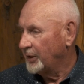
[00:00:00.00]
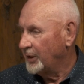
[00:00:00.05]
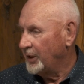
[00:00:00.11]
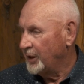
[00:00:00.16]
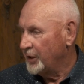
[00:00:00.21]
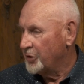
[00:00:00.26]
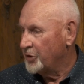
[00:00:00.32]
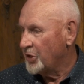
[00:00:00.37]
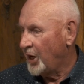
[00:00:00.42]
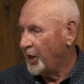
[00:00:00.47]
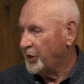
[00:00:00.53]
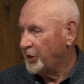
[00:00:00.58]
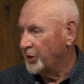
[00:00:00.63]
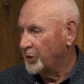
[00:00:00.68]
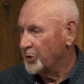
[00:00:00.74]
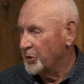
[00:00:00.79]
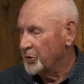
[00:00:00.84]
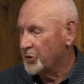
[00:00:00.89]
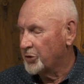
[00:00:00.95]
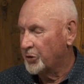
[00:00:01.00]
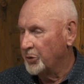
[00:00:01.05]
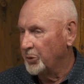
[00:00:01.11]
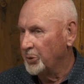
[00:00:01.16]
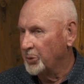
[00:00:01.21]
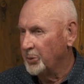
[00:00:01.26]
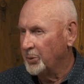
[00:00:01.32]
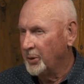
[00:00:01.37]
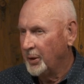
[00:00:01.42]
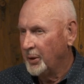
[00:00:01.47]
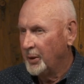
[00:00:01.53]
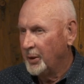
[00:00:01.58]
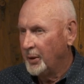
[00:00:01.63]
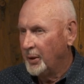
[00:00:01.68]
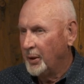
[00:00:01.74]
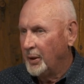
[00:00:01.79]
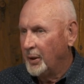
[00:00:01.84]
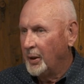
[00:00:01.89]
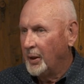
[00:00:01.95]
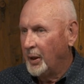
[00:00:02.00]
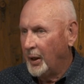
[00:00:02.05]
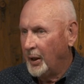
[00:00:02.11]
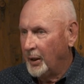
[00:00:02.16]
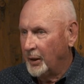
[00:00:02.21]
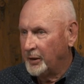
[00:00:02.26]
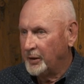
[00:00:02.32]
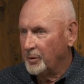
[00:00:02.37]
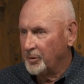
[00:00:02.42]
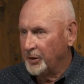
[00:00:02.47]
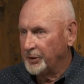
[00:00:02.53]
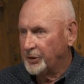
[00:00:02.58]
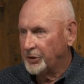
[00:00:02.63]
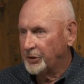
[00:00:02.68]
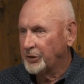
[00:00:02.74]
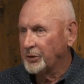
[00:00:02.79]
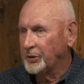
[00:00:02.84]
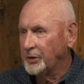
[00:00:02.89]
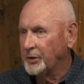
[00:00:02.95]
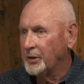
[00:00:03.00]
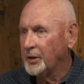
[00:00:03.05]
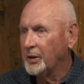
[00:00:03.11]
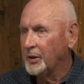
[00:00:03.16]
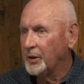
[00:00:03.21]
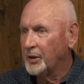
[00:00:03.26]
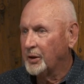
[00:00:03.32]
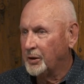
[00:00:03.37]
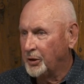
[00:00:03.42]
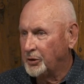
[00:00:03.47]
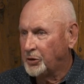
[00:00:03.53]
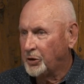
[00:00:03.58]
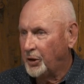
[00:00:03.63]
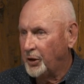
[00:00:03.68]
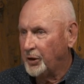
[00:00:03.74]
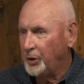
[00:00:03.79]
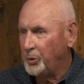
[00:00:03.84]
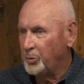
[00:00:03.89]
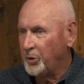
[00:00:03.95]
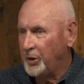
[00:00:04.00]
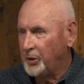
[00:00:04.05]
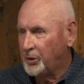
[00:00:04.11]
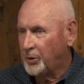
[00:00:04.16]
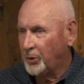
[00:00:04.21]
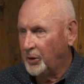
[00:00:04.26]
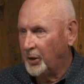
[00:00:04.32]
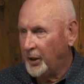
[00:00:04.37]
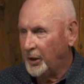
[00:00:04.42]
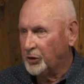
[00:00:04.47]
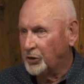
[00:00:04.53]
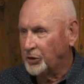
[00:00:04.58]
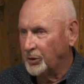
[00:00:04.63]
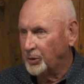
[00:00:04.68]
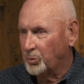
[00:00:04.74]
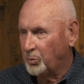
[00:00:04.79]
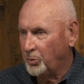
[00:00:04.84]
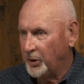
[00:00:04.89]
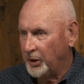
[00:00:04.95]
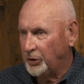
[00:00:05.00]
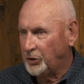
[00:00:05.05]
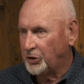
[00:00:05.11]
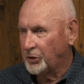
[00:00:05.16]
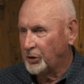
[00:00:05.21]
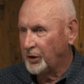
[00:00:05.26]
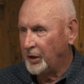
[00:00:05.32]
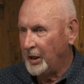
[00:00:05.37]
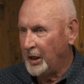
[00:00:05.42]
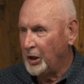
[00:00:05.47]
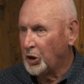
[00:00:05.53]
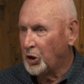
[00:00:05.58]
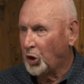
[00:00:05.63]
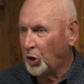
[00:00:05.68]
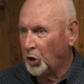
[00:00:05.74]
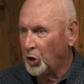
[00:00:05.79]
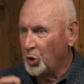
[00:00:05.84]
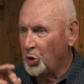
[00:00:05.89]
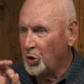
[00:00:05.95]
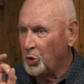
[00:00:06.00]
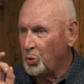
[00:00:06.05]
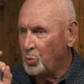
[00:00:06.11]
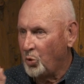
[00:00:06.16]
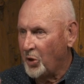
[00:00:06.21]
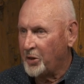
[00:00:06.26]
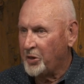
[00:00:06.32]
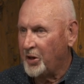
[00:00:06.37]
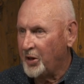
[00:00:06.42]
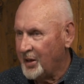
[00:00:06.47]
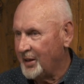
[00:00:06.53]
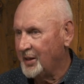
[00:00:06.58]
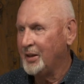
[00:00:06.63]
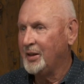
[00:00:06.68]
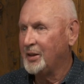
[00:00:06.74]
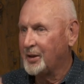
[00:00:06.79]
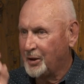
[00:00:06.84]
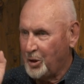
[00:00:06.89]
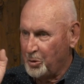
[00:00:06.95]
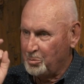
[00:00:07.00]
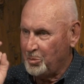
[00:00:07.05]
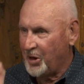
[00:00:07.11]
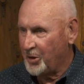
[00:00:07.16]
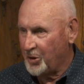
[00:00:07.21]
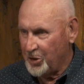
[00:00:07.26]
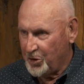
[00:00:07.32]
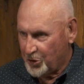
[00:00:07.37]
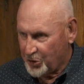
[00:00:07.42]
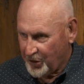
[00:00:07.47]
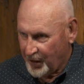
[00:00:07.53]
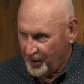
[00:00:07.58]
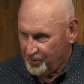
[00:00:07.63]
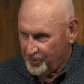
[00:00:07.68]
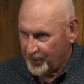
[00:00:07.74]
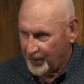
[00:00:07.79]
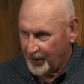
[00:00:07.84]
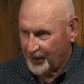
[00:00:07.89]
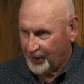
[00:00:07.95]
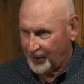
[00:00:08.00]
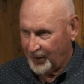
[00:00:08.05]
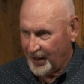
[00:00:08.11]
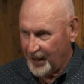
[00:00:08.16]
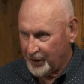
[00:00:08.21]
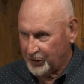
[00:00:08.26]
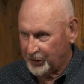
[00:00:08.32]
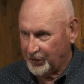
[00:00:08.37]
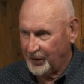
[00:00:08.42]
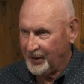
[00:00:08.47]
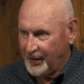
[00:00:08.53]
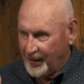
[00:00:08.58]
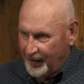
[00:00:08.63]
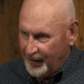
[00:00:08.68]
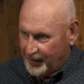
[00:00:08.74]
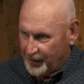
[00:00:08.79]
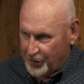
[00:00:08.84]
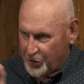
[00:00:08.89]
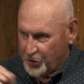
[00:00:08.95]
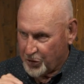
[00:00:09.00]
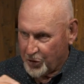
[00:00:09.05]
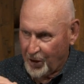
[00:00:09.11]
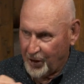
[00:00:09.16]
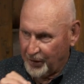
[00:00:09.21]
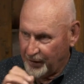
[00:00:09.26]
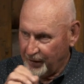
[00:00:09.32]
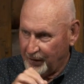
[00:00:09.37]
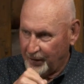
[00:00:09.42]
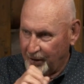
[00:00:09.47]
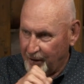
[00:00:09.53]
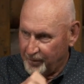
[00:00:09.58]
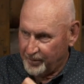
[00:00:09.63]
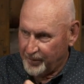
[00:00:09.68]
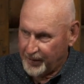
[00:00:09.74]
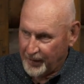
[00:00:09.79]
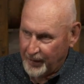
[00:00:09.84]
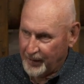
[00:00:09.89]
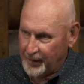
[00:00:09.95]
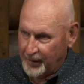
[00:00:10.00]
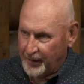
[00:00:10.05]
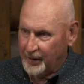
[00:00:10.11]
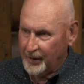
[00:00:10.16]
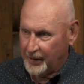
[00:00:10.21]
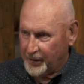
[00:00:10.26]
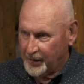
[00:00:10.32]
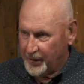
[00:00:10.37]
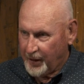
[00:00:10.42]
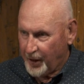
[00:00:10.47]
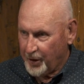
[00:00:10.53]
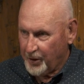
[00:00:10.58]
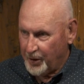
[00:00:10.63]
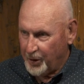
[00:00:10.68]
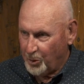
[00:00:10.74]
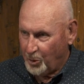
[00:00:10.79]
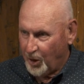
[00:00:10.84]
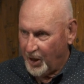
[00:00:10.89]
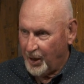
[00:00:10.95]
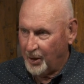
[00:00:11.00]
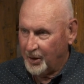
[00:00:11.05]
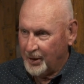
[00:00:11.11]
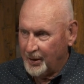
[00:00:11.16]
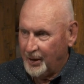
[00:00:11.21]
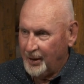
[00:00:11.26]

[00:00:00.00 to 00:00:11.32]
executors to uh, give us the Charlie Reed collection, which included within it the Mary Schäffer collection, because Charlie lived in Kerry a while,